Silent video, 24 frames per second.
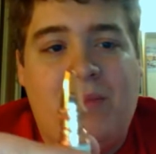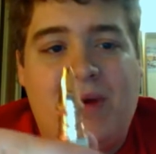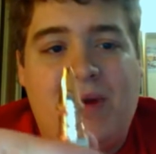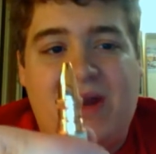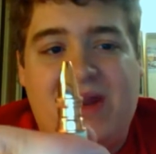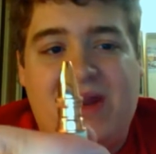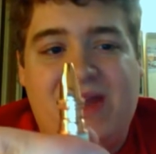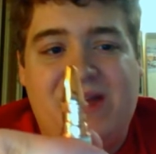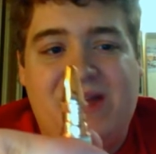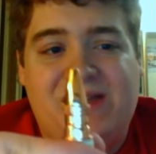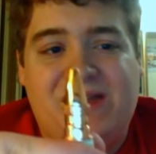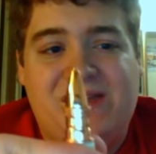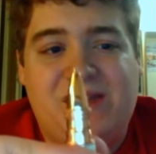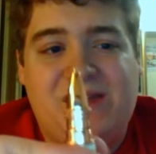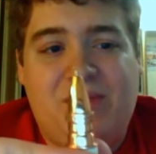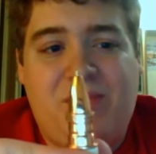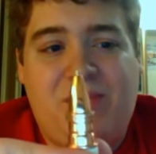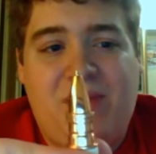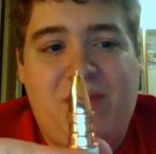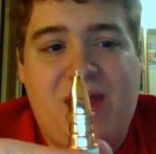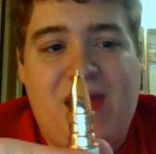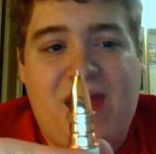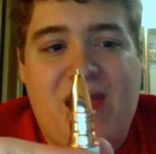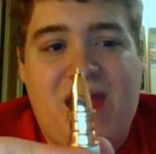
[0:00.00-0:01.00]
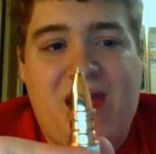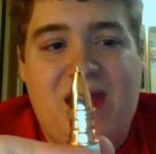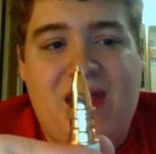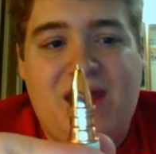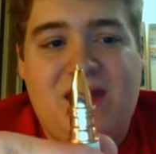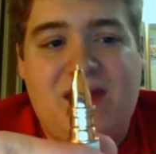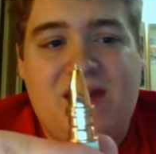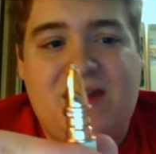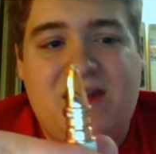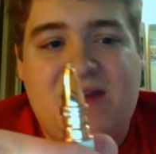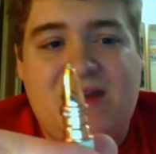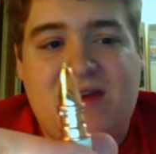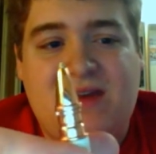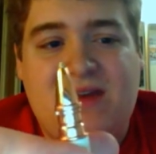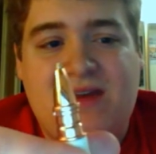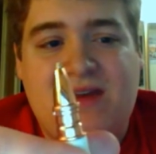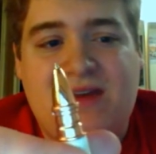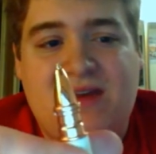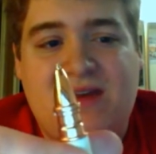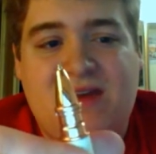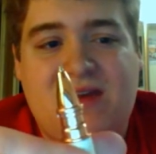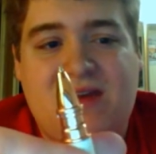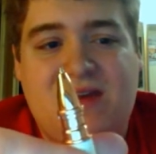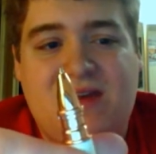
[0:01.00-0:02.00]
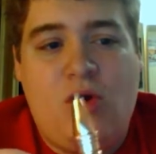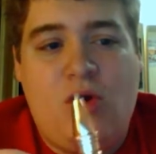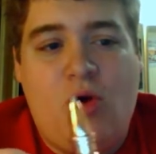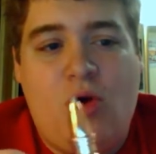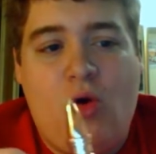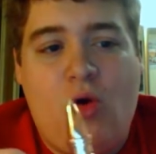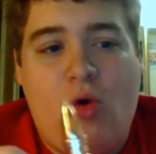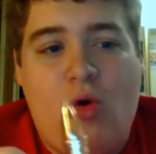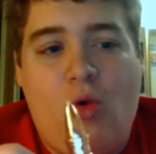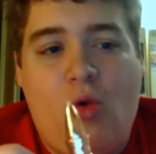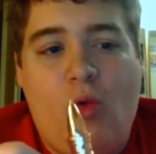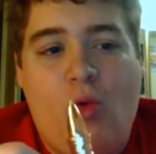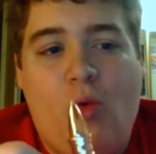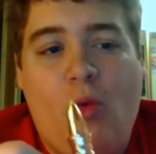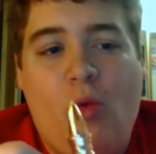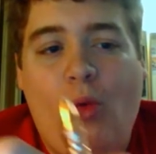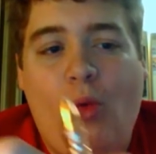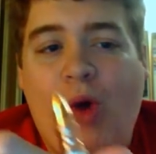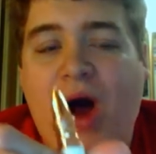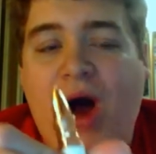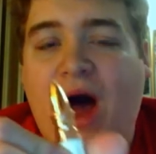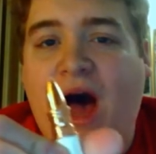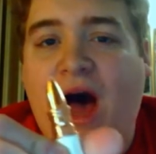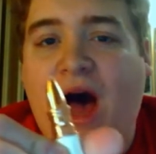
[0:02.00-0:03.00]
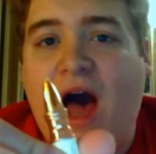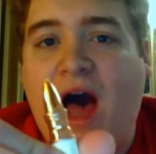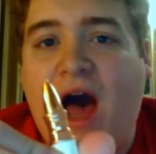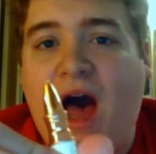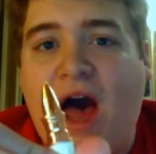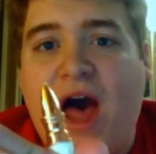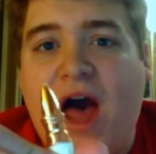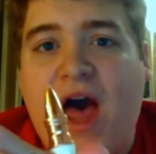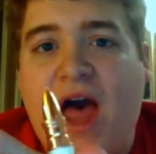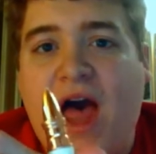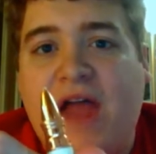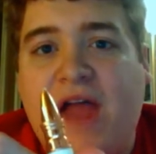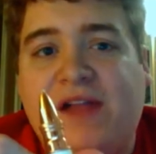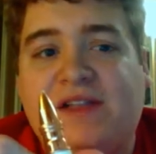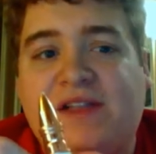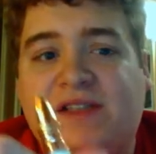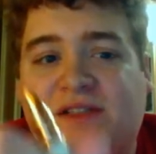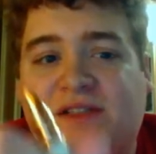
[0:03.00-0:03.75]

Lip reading: but it's a pen. What?